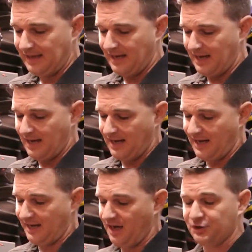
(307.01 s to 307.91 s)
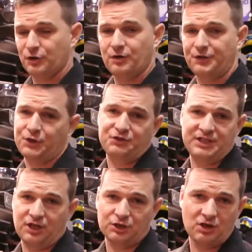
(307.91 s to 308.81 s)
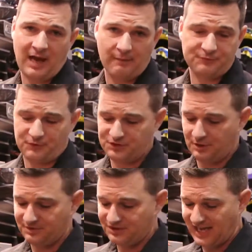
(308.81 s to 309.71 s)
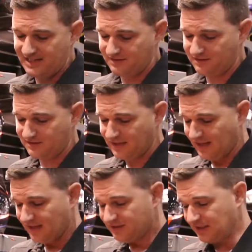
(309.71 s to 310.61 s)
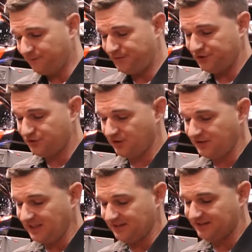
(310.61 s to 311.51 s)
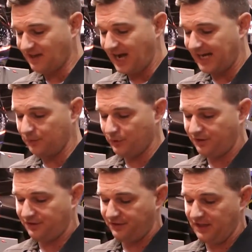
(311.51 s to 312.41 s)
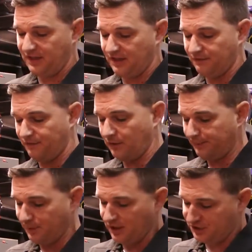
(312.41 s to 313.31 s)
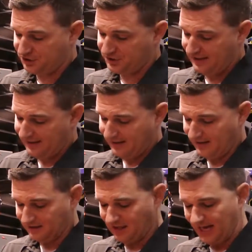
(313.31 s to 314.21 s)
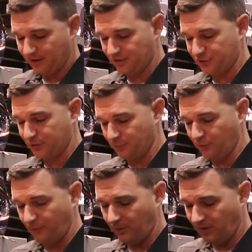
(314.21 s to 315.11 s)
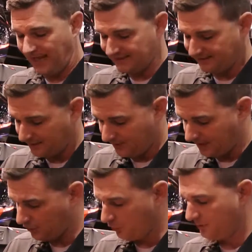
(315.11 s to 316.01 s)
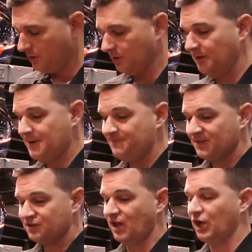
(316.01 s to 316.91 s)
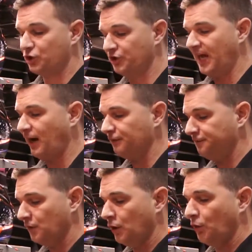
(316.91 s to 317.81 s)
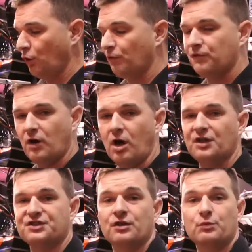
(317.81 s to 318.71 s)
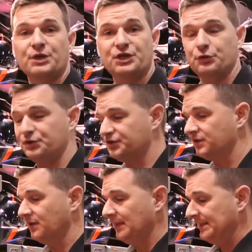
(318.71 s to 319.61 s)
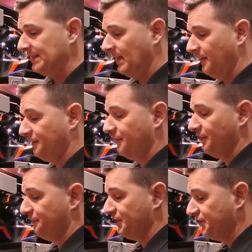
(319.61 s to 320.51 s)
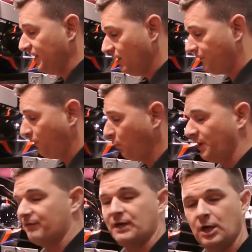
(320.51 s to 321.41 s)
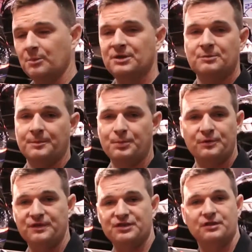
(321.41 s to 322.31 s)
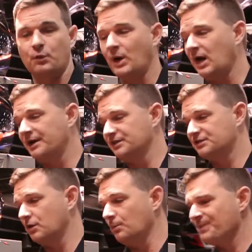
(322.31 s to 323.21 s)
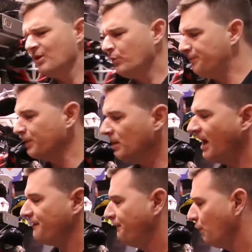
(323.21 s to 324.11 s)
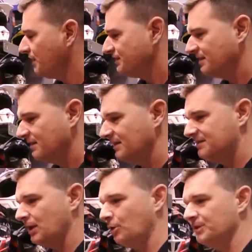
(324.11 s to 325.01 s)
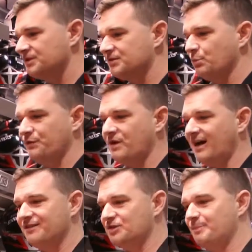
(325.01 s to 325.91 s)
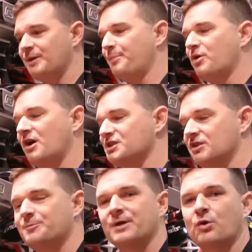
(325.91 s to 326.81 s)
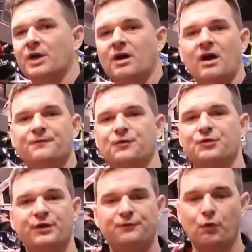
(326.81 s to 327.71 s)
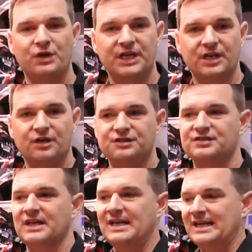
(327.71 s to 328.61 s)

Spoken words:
At under 1,300 grams for some sizes. Same features on the inside with the very plush liner that's removable, antimicrobial. It's got good airflow, and overall it's going to reduce the fatigue for whatever helmet you've been previously wearing. So we've put a lot of focus into these helmets. This has been a project that's been going on for 3-4 years.